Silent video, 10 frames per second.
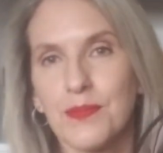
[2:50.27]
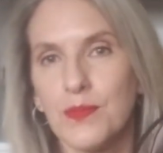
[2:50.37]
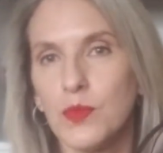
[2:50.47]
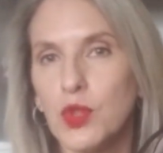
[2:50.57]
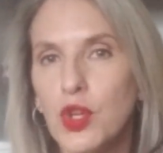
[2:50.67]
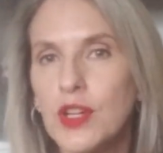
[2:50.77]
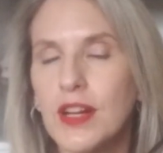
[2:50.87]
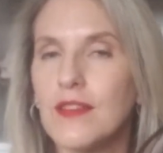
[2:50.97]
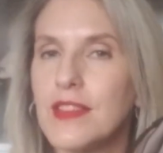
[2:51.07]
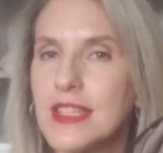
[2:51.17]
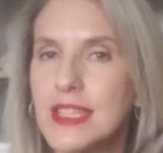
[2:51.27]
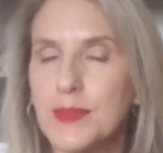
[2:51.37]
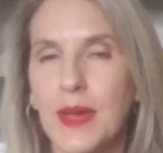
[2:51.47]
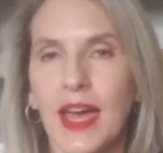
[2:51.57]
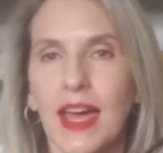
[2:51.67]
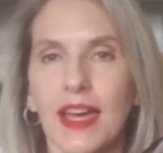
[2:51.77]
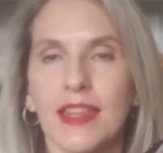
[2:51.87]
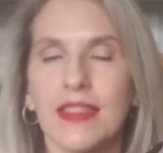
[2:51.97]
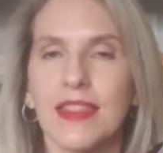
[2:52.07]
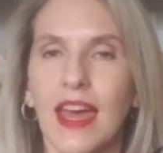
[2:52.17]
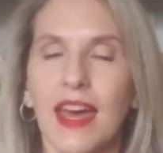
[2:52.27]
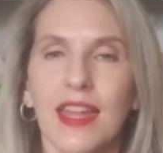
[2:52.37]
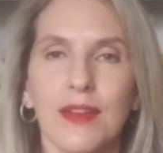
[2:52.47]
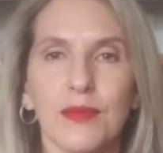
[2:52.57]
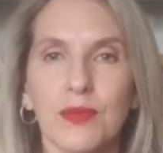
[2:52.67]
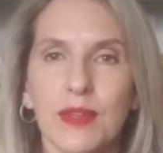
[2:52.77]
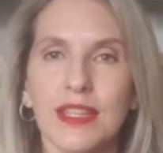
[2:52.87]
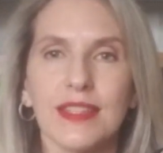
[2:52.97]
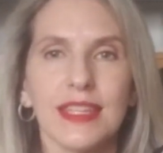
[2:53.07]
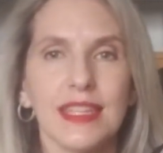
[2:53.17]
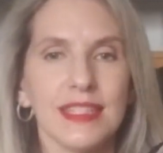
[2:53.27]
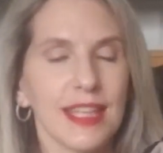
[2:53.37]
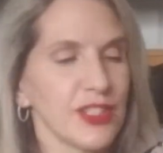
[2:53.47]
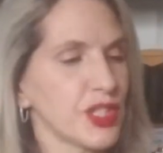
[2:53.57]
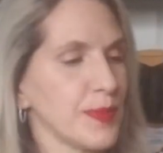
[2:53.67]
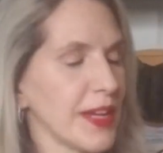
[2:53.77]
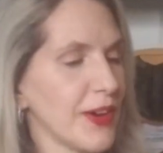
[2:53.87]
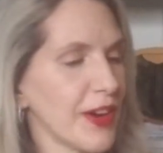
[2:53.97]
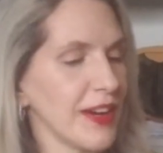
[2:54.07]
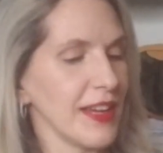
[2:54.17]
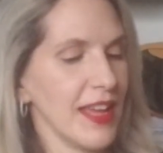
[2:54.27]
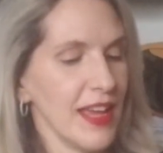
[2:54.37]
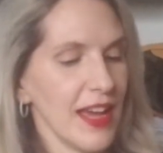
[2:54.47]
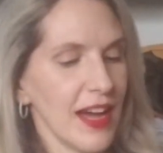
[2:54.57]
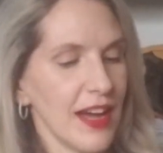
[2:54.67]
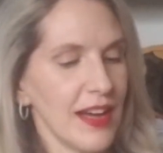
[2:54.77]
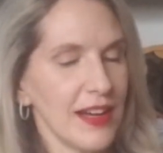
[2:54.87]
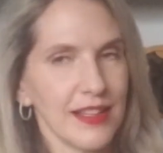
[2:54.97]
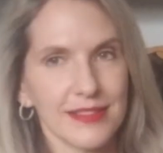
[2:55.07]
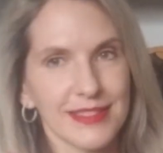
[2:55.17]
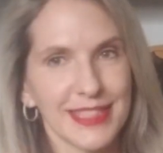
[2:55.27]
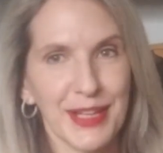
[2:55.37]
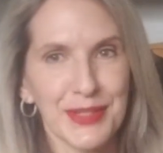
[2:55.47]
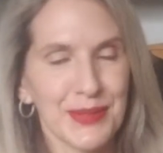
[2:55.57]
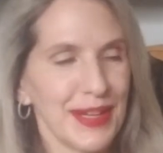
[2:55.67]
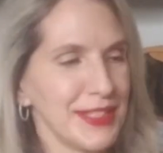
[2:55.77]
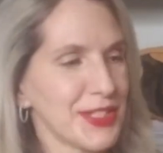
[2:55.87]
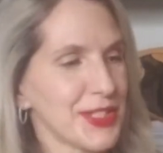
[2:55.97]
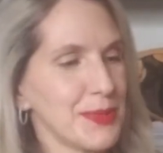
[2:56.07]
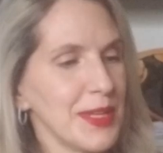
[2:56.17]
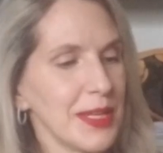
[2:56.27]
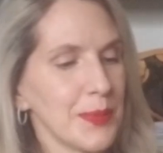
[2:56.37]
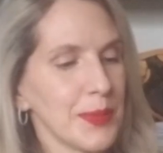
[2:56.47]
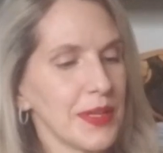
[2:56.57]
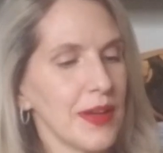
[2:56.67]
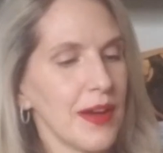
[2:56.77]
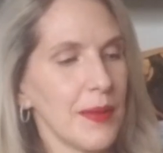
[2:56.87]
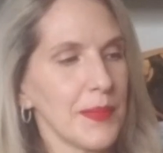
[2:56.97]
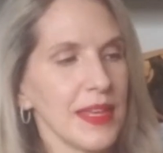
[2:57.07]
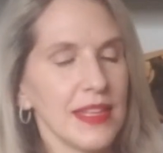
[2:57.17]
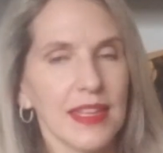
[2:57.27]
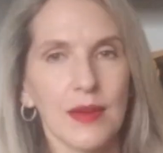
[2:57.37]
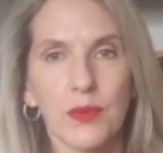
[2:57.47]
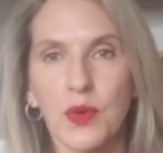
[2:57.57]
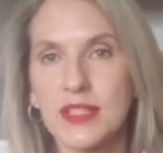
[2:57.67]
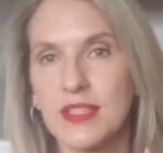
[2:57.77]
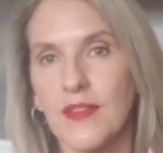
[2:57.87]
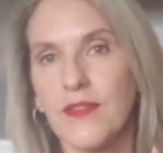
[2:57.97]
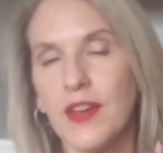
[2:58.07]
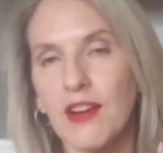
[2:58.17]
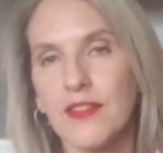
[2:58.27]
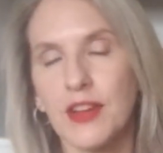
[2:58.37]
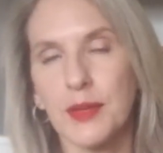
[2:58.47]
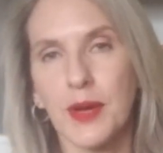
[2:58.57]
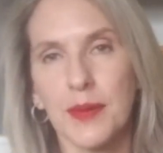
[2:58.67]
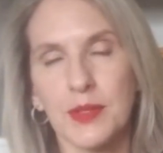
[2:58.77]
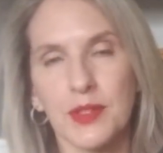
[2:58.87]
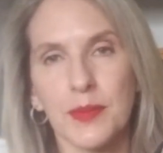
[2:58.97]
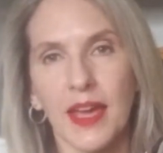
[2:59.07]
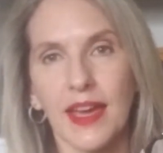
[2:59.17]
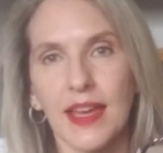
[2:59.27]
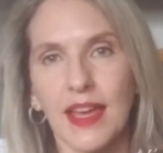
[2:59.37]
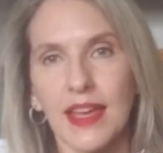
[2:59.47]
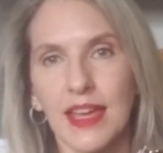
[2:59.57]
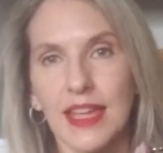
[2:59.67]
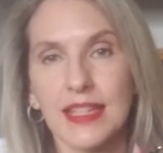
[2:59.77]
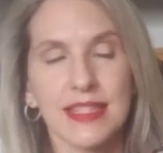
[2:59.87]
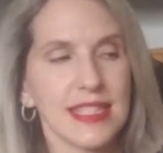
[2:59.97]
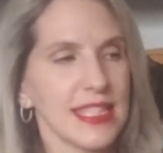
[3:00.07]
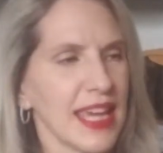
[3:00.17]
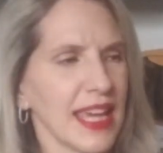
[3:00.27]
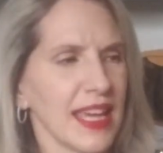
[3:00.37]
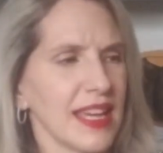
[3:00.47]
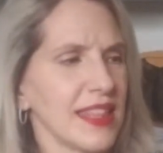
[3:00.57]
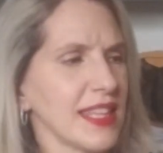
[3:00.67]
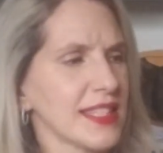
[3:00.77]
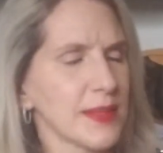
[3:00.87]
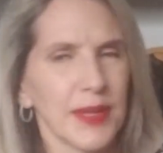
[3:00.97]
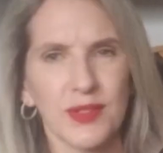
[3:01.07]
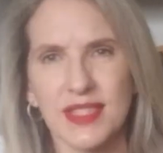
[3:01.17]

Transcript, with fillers: look of this bag that really touched my heart. Uh, I'll tell you why in just a minute, but um, it was a very, very popular bag in its day. I think it's about